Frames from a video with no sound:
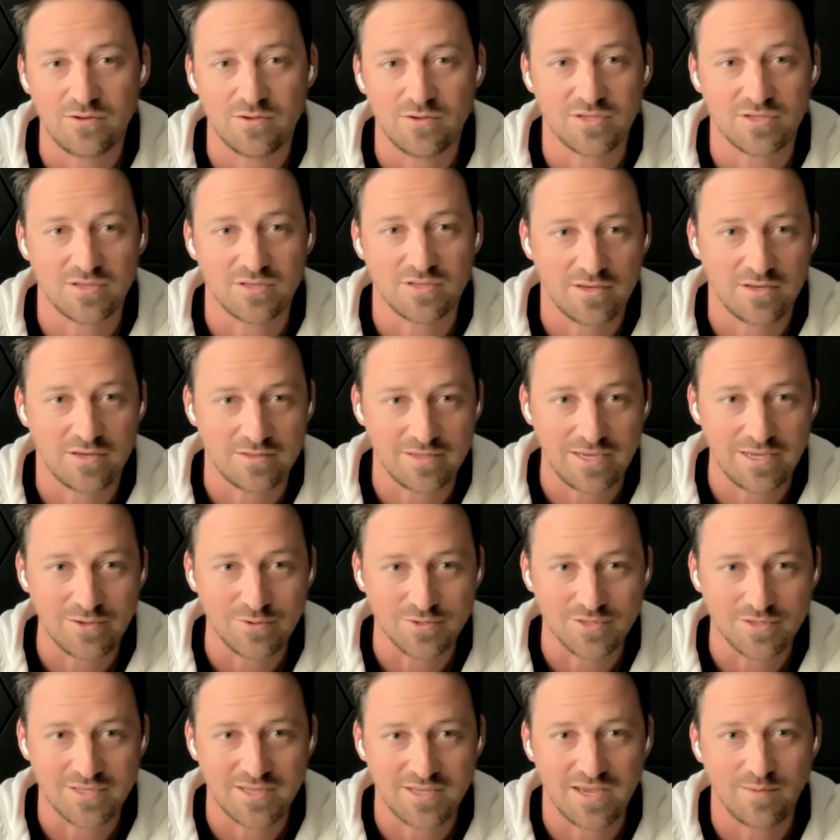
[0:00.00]
There's a lot of
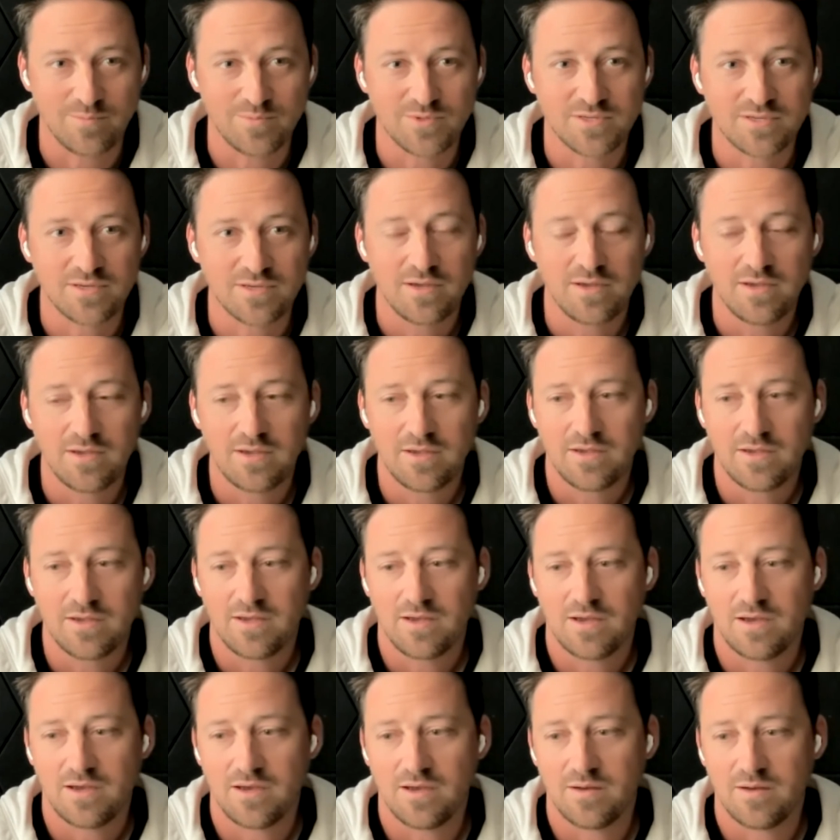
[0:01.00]
legal steps,
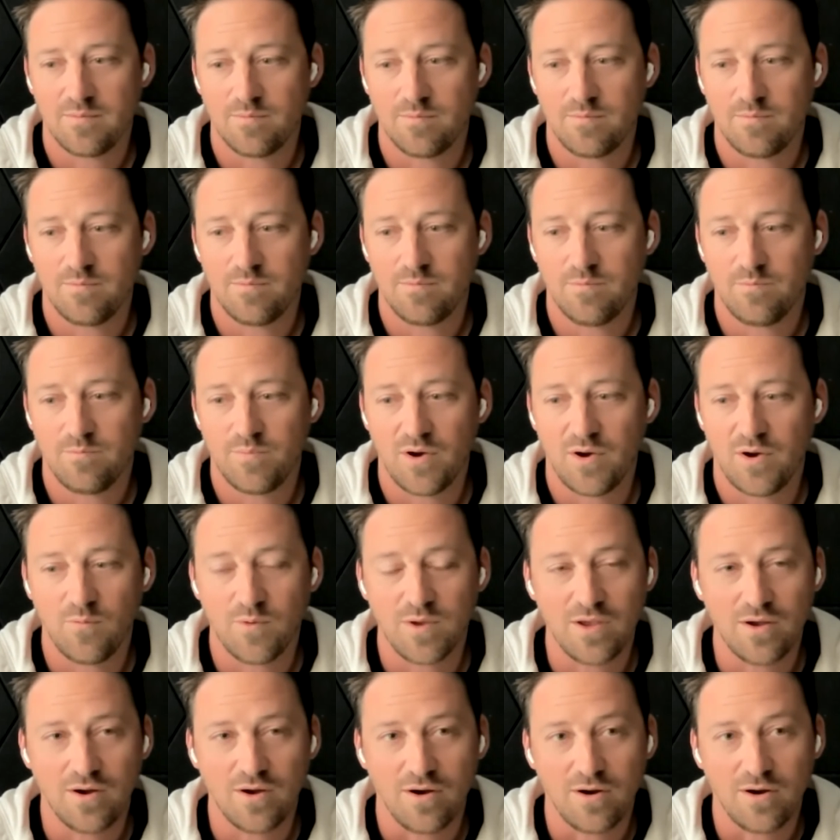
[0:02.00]
but
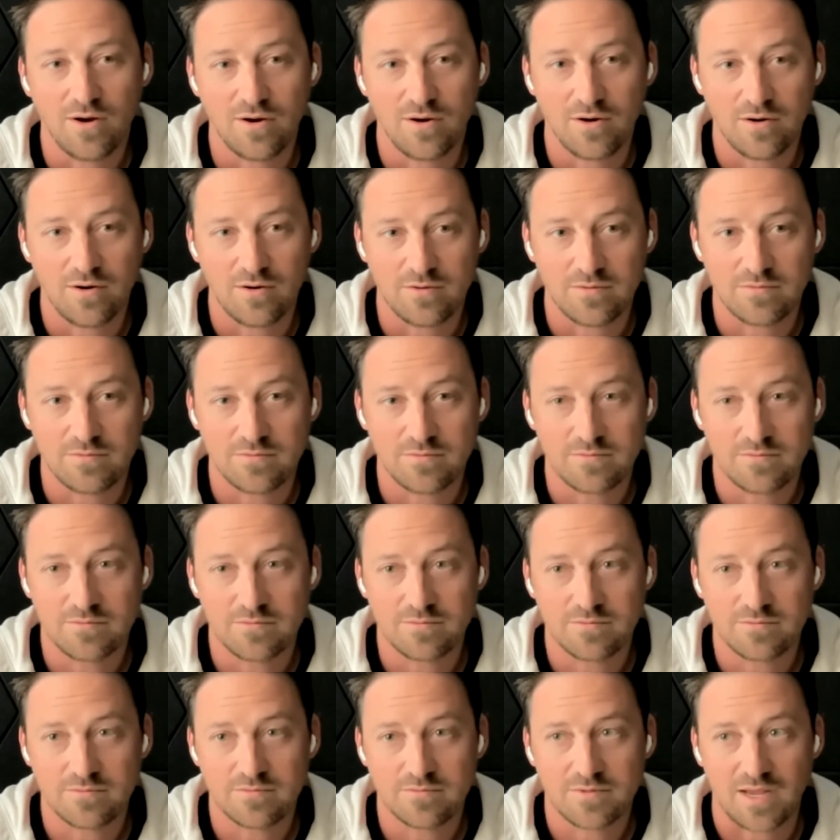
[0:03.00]
we are
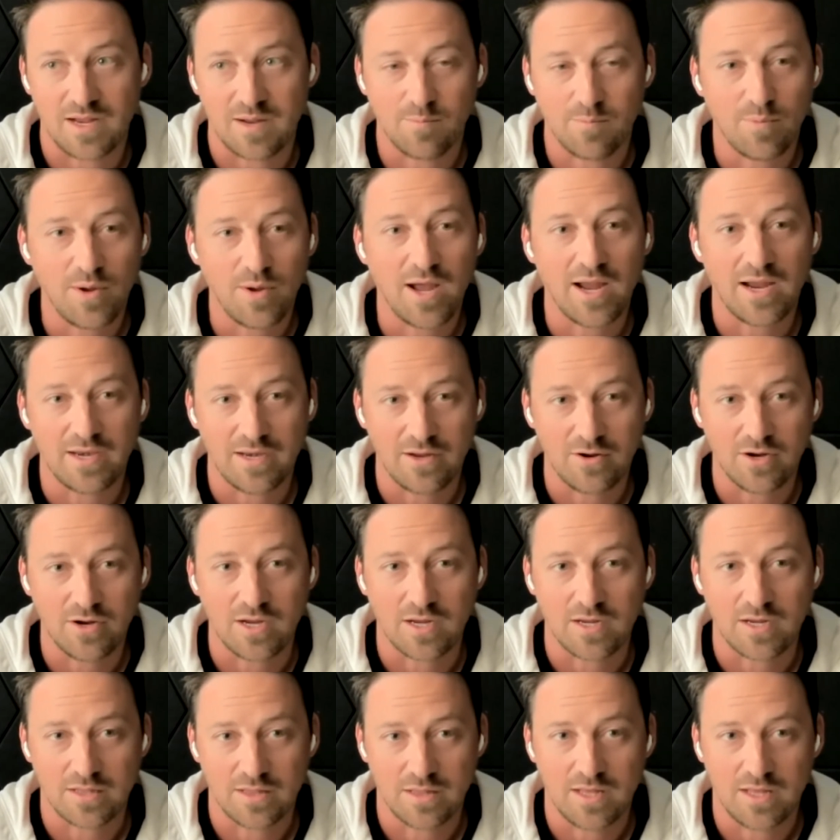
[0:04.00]
like
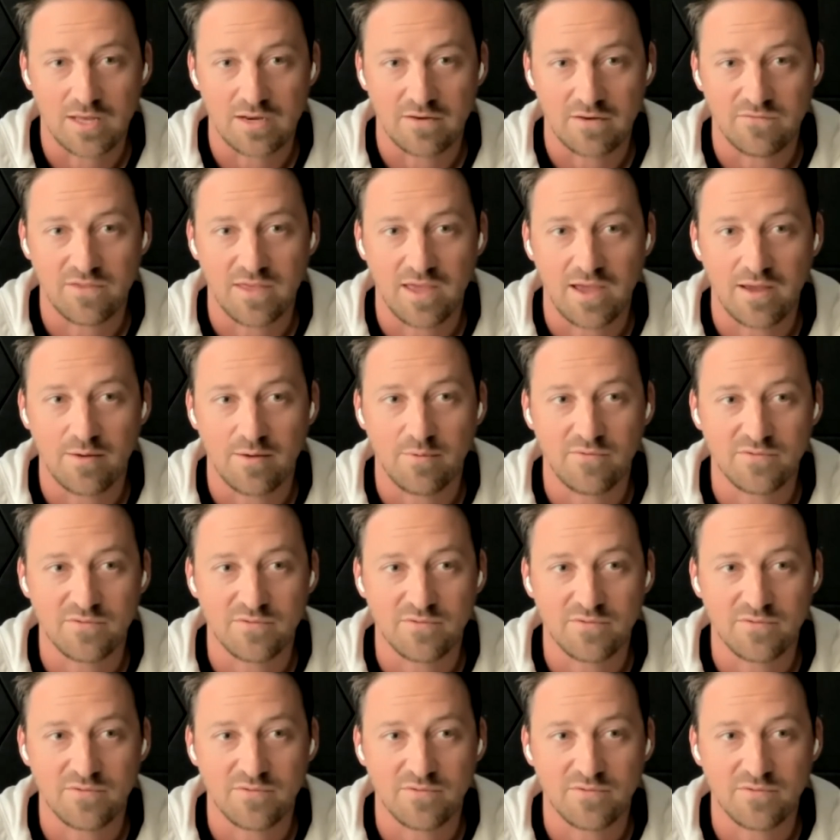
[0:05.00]
pioneering a lot of that.